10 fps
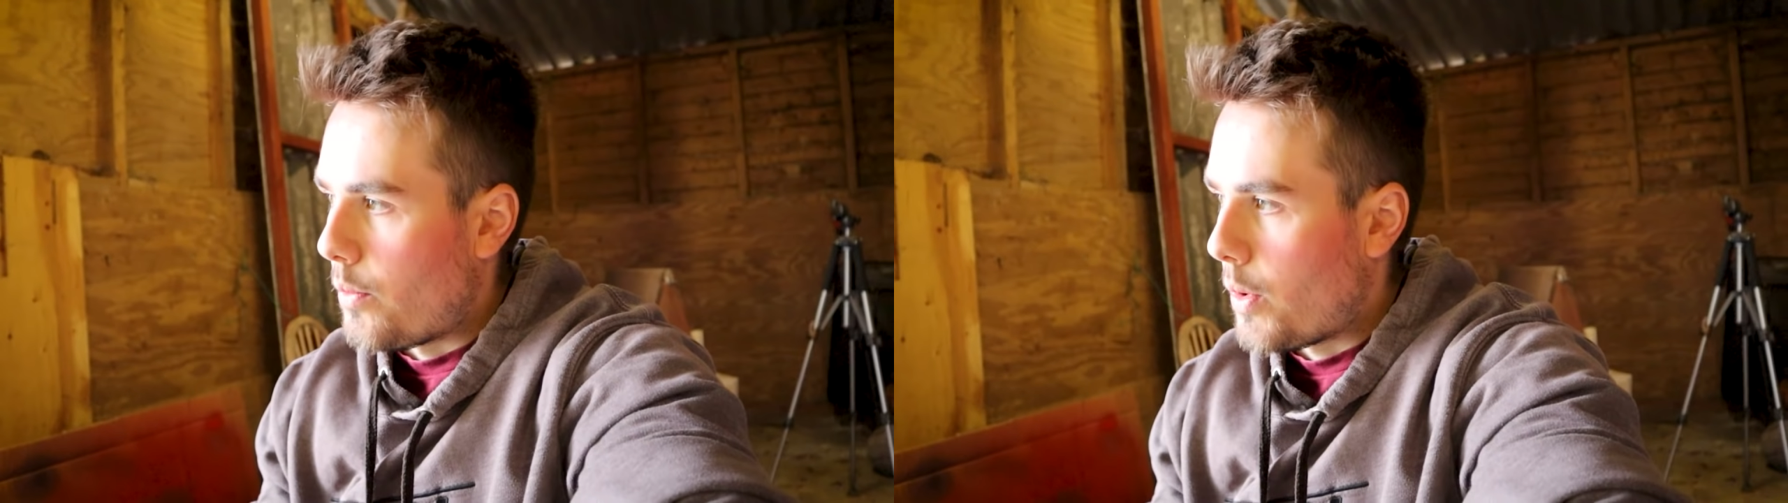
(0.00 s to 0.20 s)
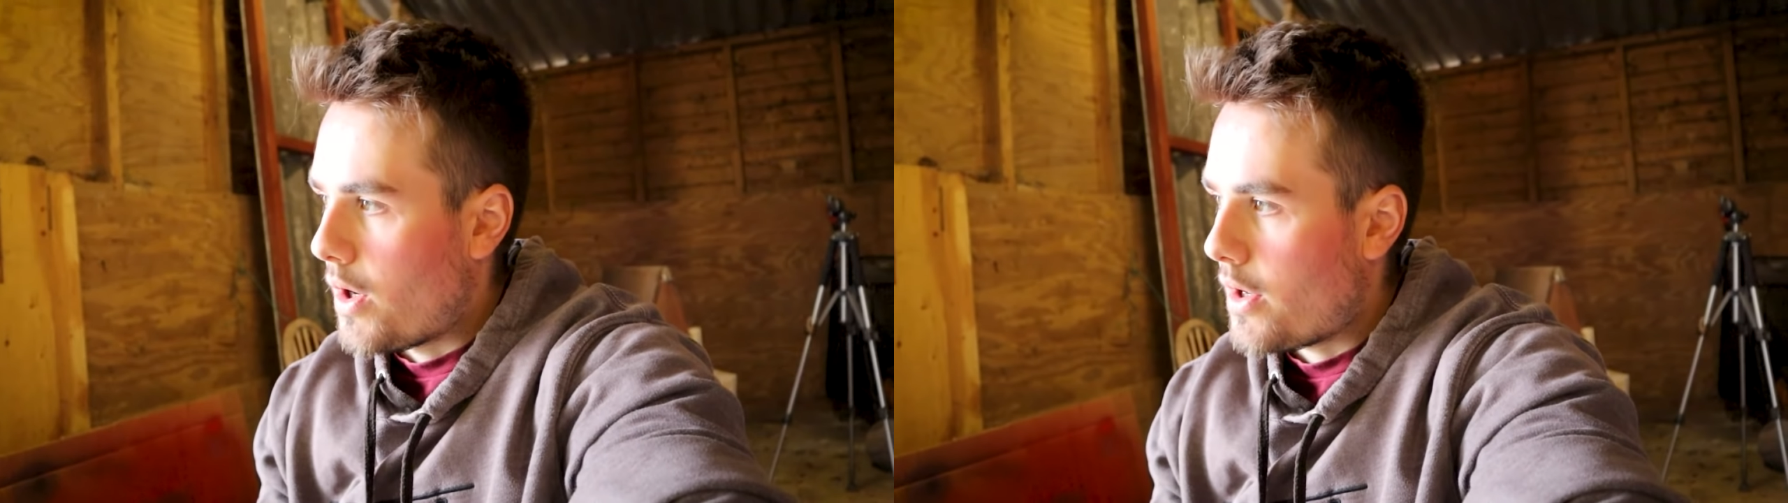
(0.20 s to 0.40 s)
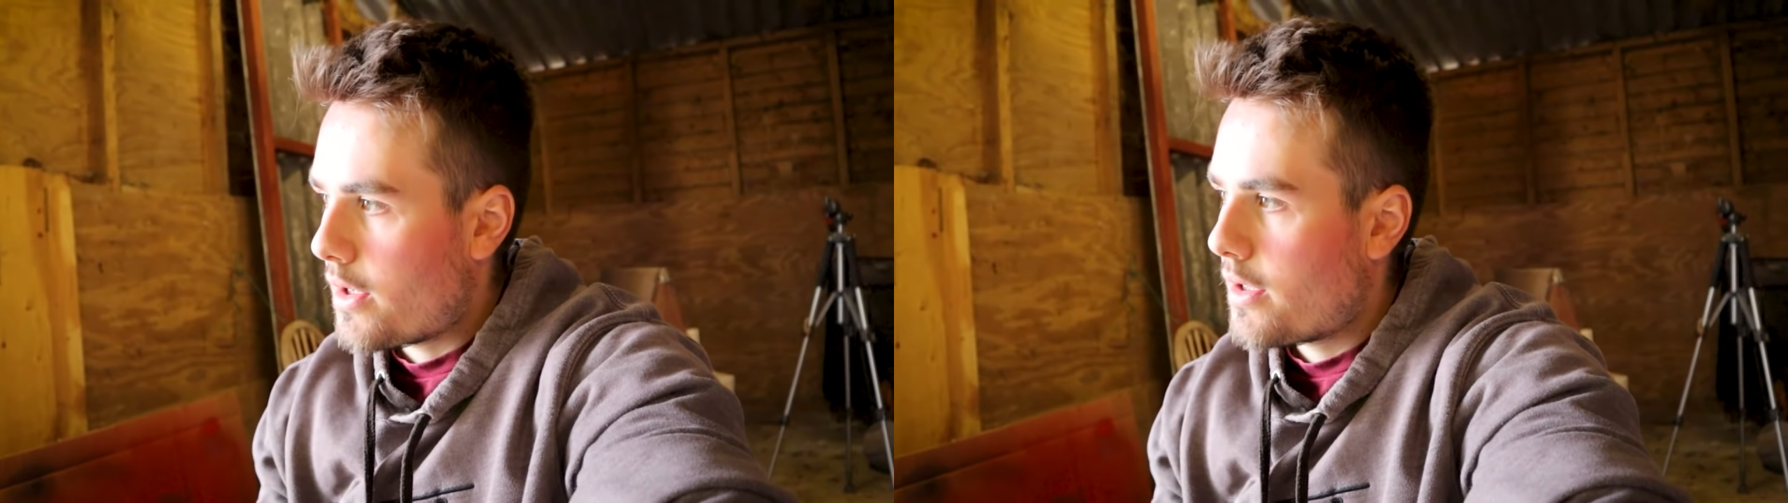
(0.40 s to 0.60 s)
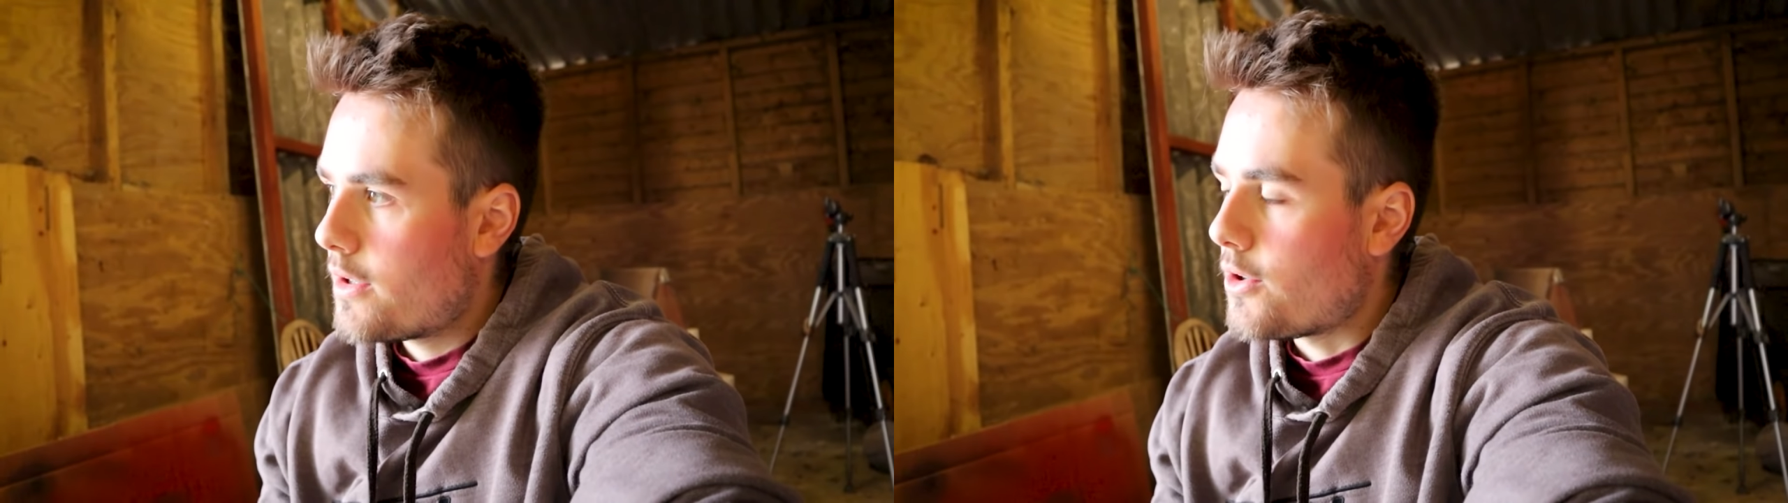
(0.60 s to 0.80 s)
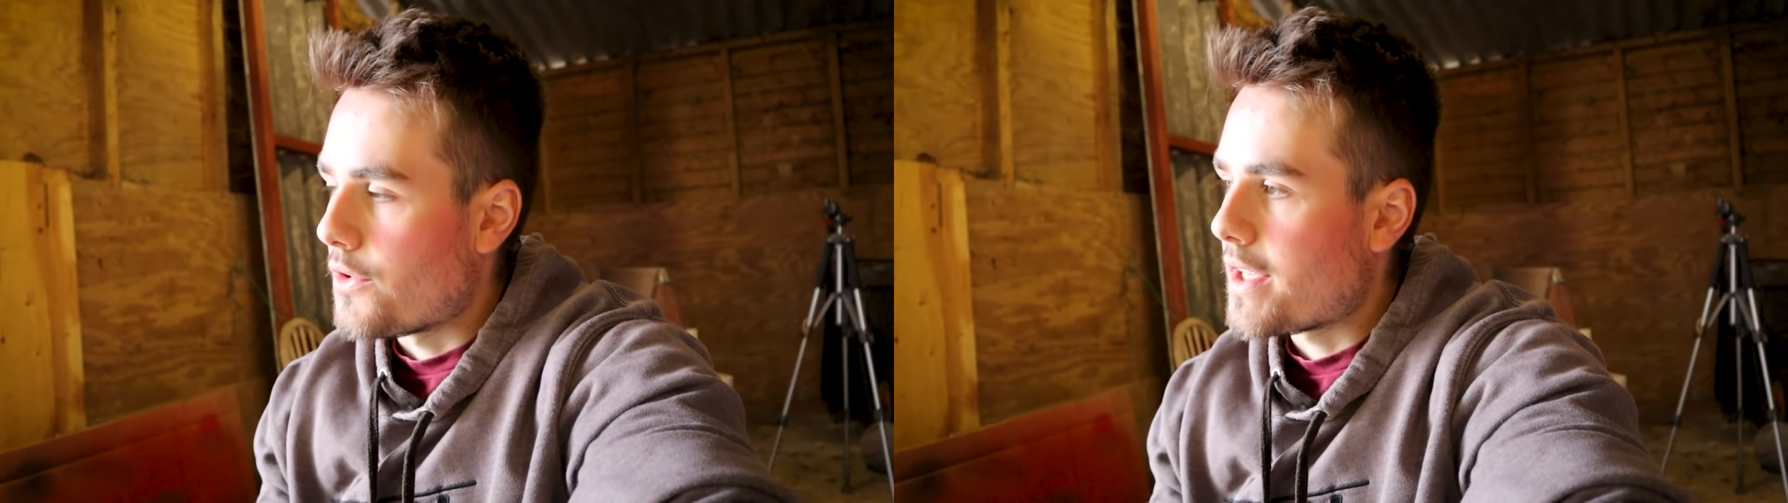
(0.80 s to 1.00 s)
work
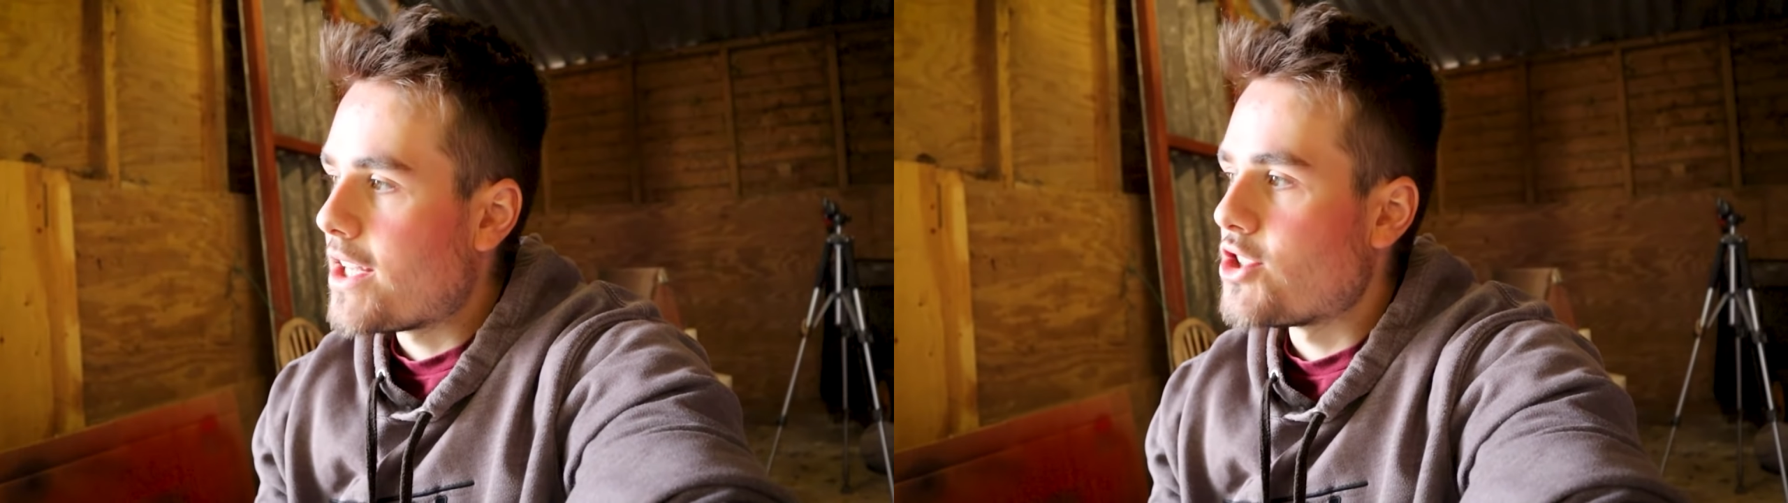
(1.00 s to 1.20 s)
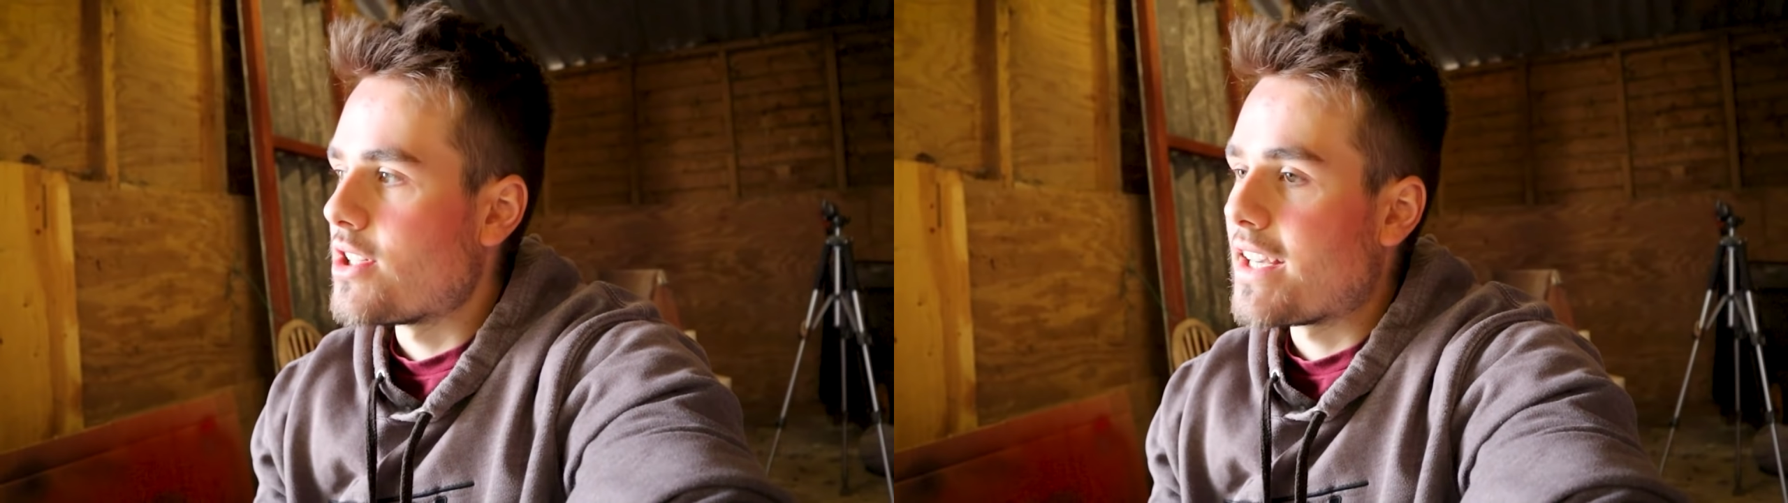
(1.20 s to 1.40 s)
on the engine